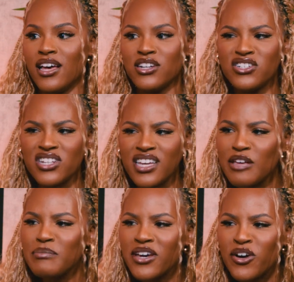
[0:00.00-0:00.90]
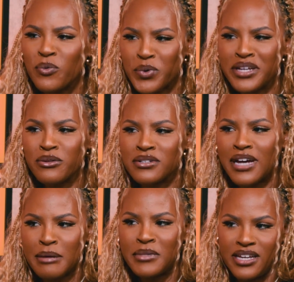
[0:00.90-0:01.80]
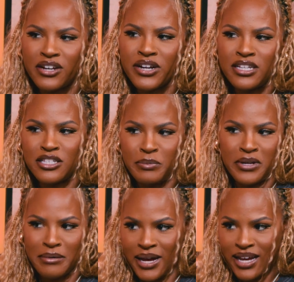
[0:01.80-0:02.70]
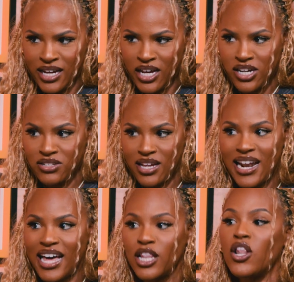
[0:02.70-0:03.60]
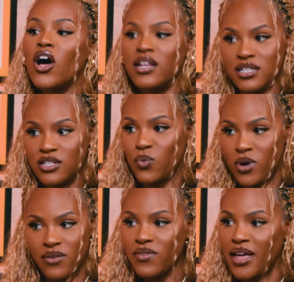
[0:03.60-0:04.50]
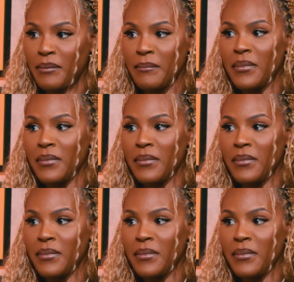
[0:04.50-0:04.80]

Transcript: She gave me real diamond earrings to put in my ears, and I lost one of them.